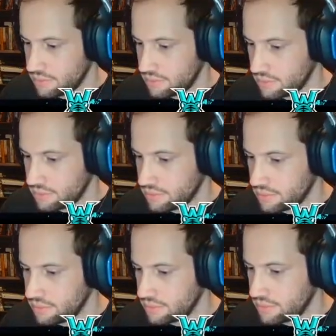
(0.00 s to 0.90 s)

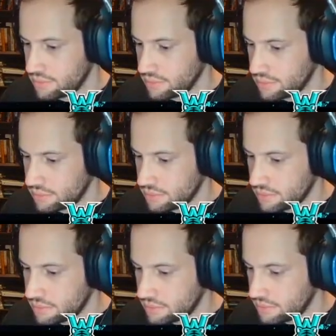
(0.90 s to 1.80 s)

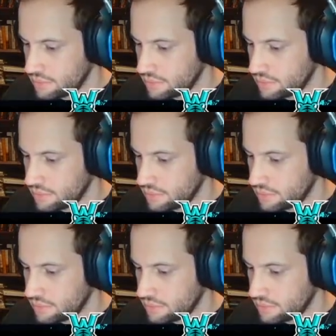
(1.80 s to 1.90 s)
Nobody speaks.